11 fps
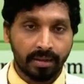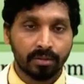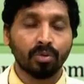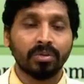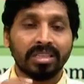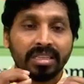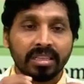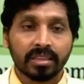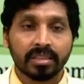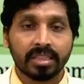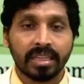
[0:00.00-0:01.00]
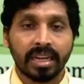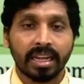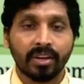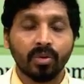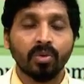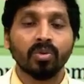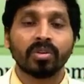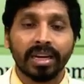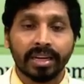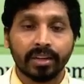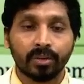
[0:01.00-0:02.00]
So, this is a scenario
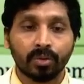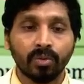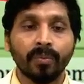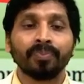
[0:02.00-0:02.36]
related to